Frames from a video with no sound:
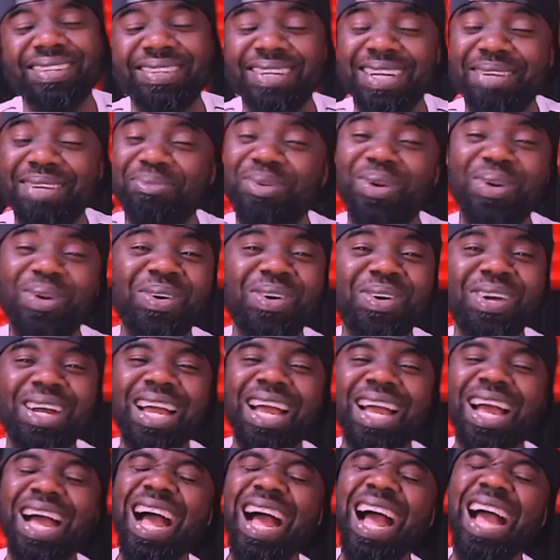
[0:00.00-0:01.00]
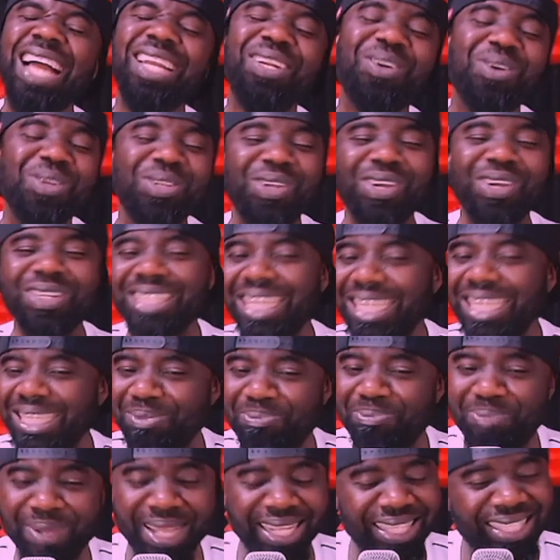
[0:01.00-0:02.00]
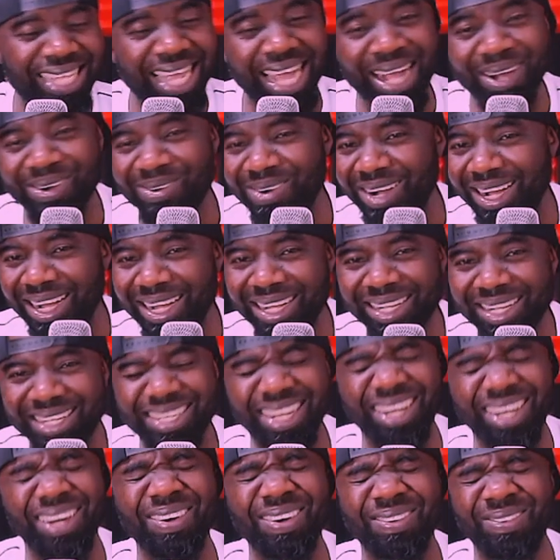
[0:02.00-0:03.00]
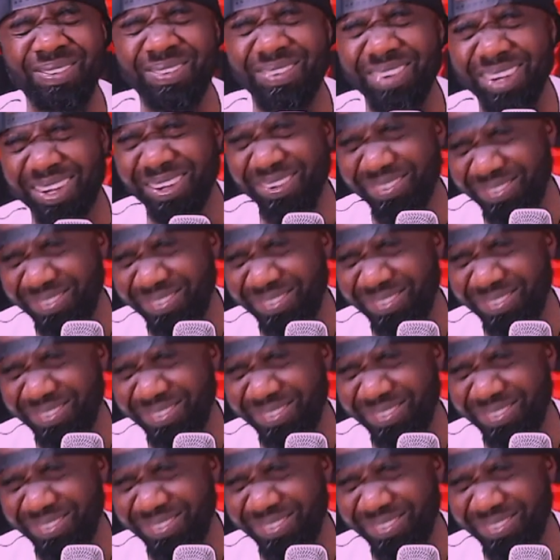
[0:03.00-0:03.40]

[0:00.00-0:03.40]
bro. I don't just expect that one. Come on,